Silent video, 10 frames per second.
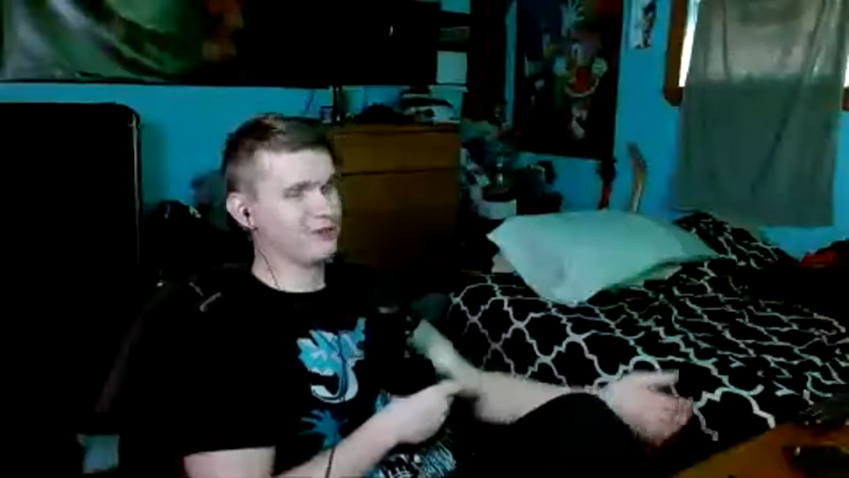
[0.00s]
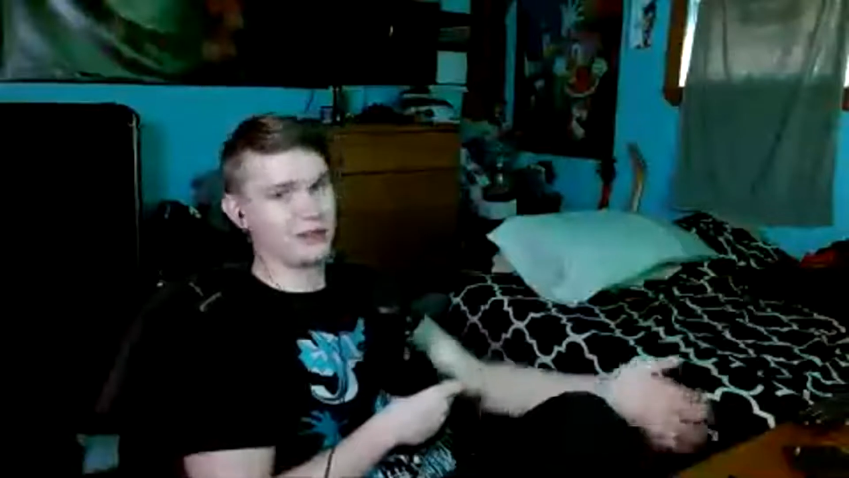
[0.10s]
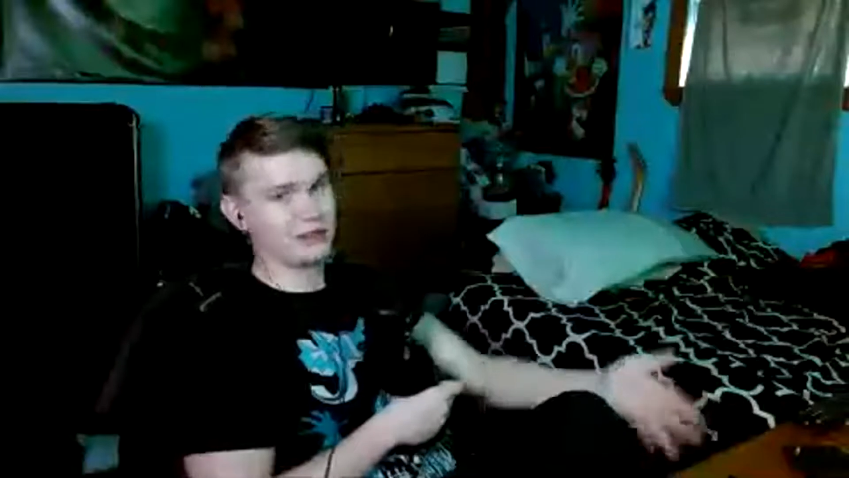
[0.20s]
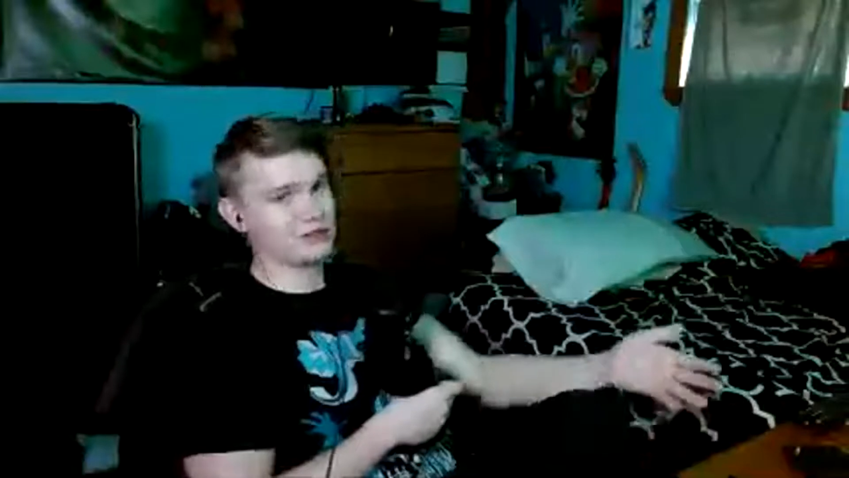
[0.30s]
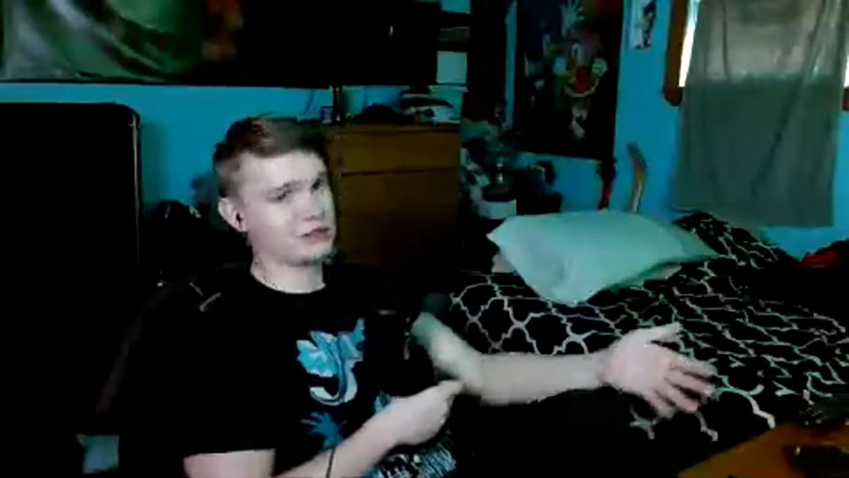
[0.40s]

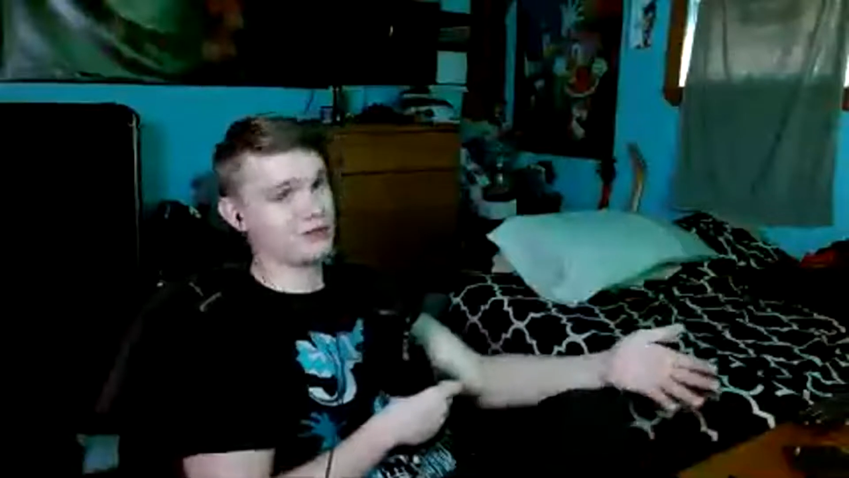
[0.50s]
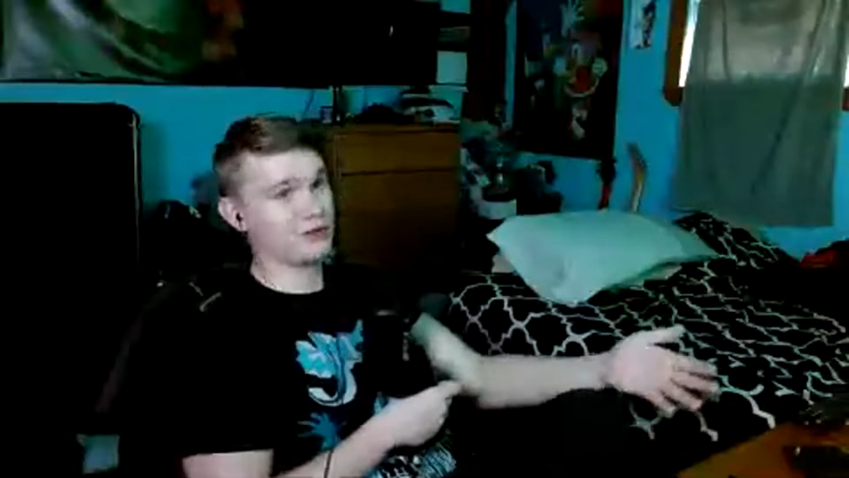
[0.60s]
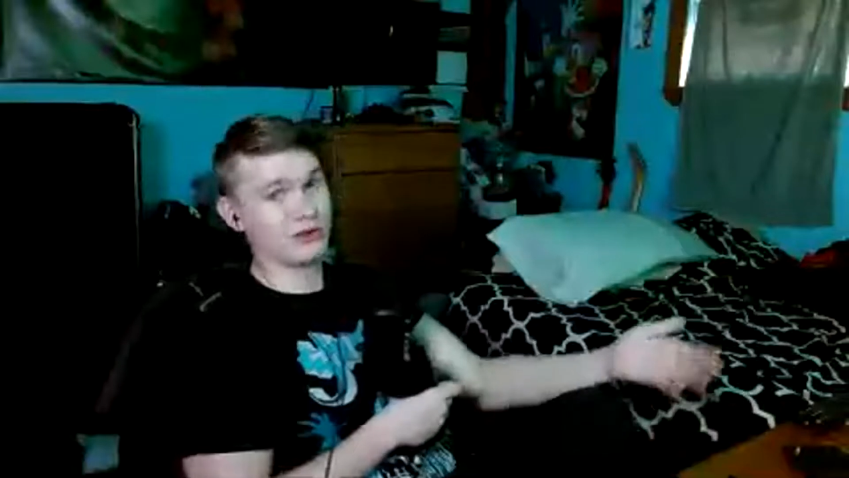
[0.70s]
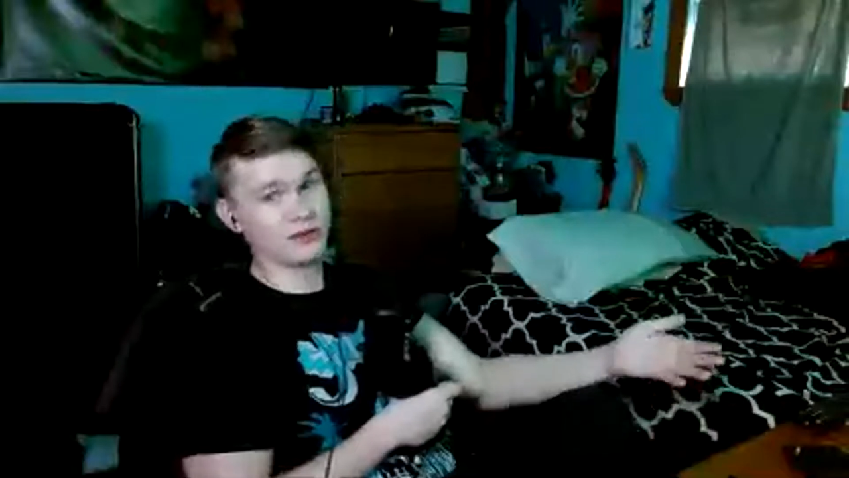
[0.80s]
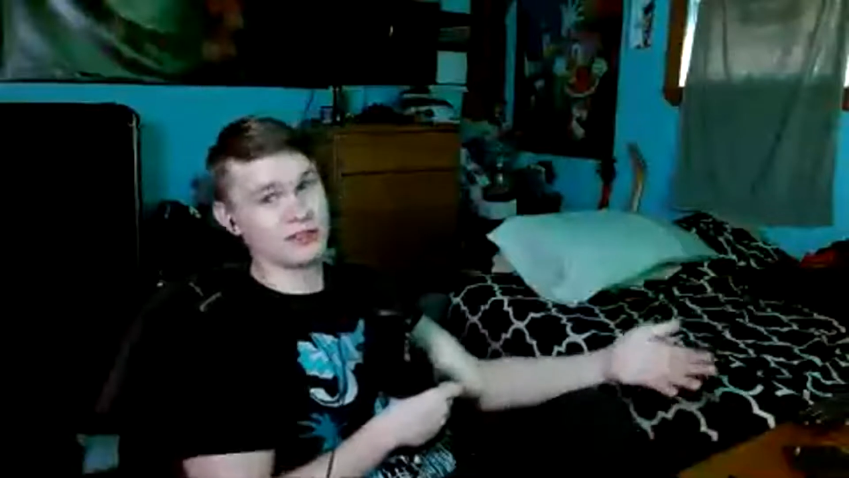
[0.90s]

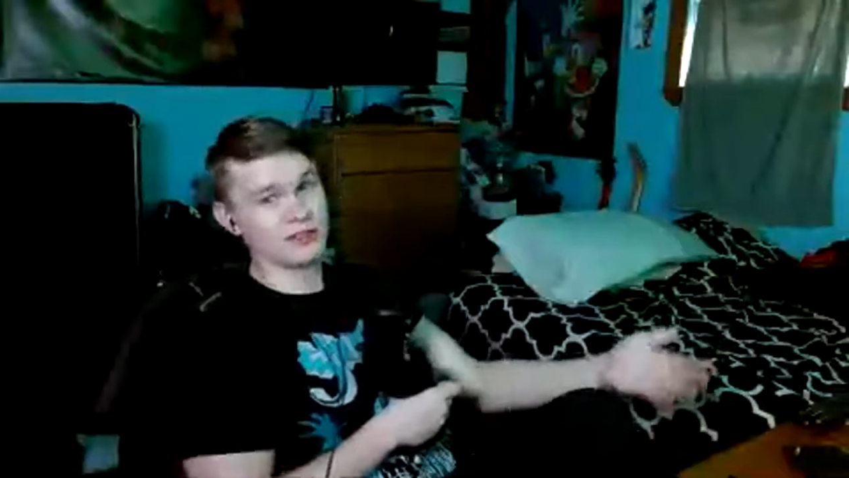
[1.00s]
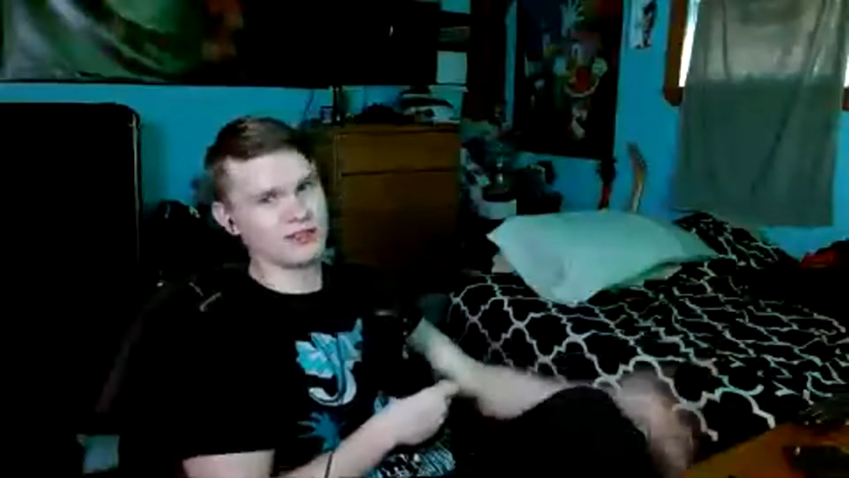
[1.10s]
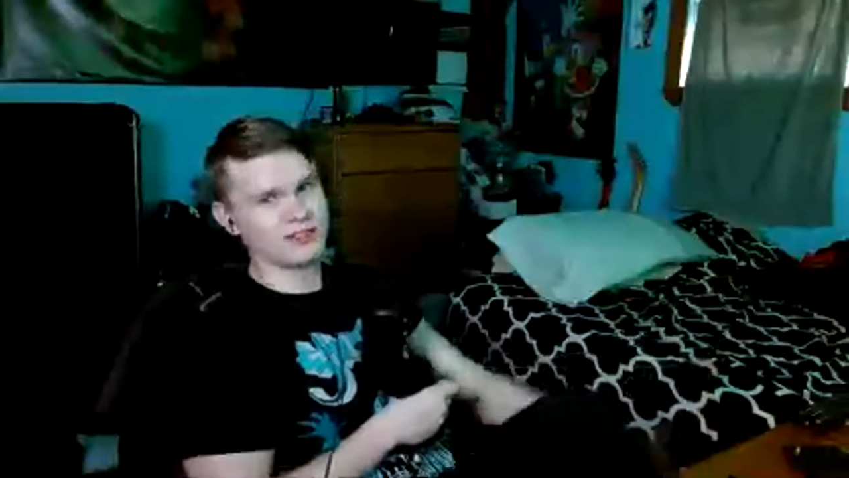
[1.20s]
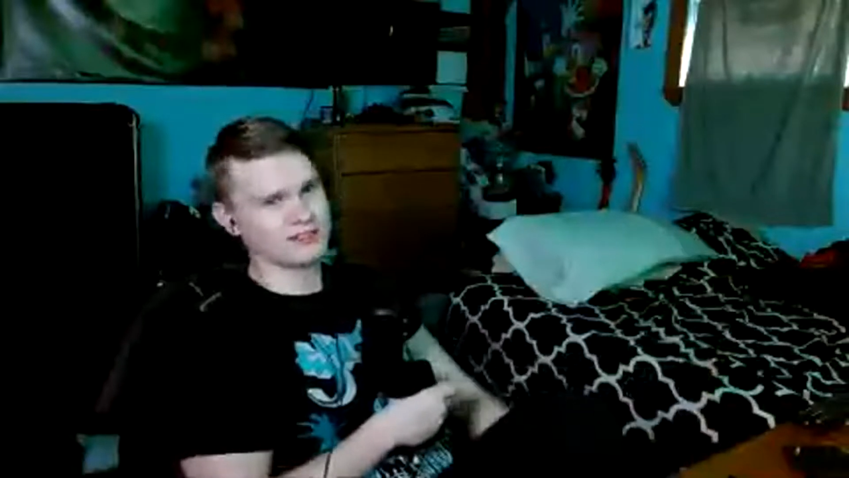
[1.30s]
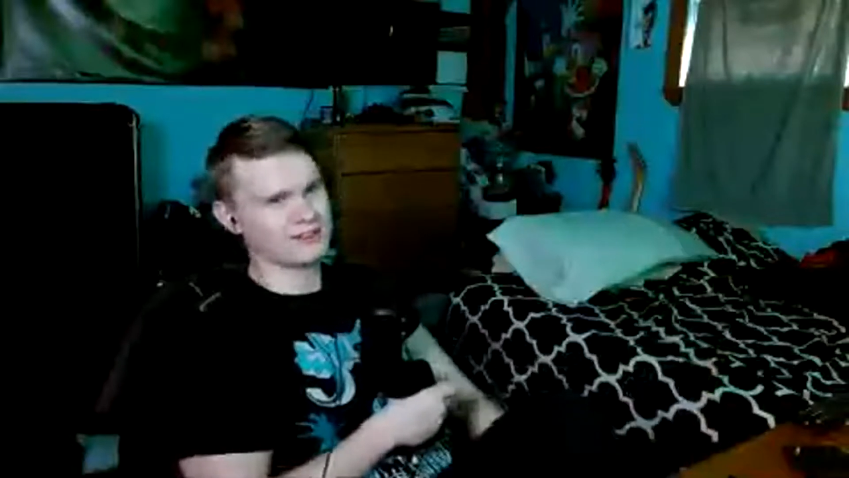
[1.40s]

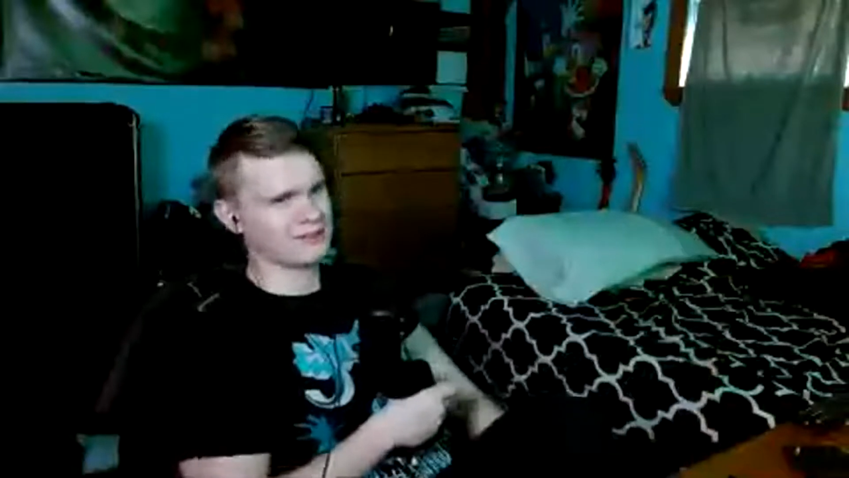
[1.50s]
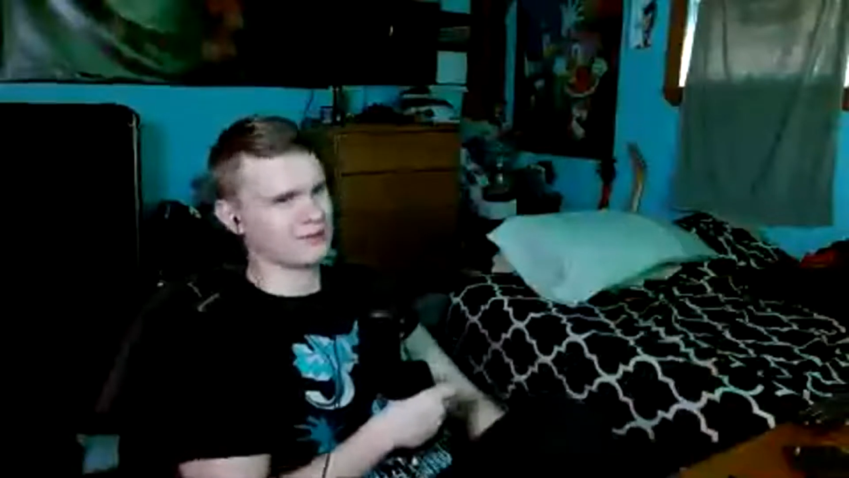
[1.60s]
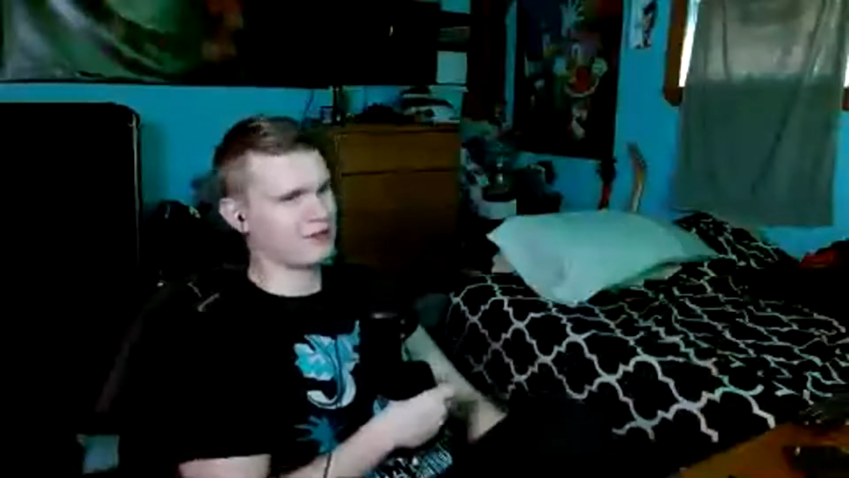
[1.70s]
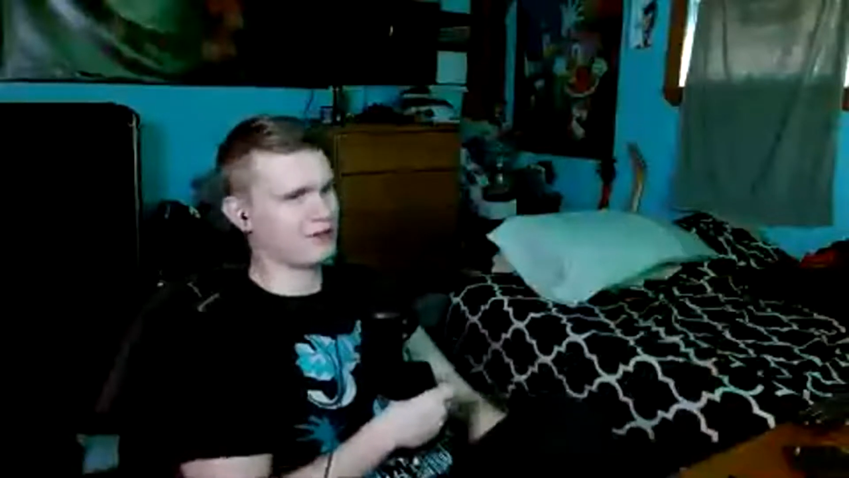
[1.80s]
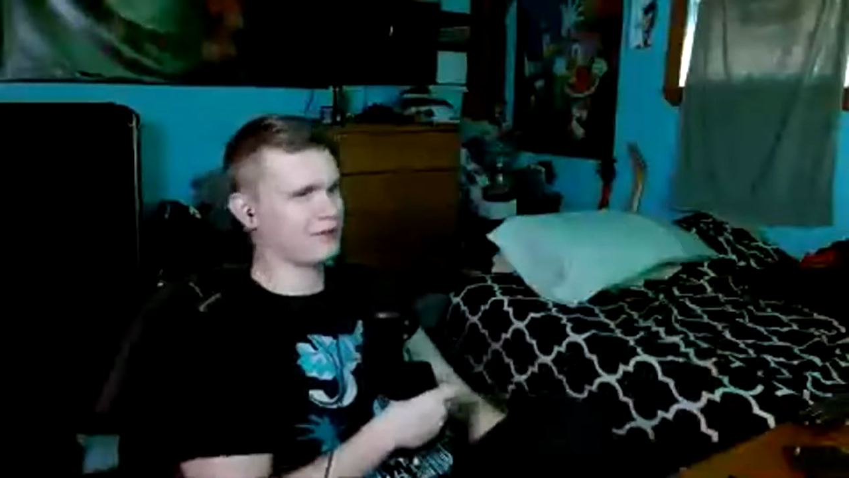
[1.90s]
2000s as
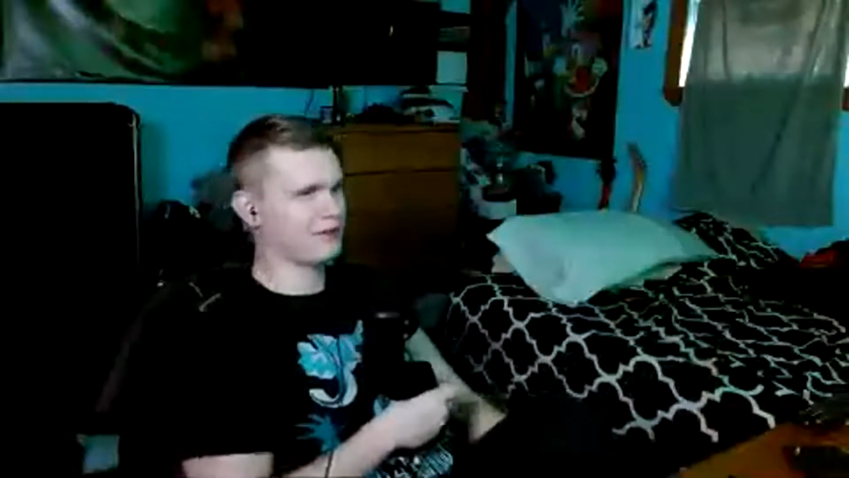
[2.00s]
well,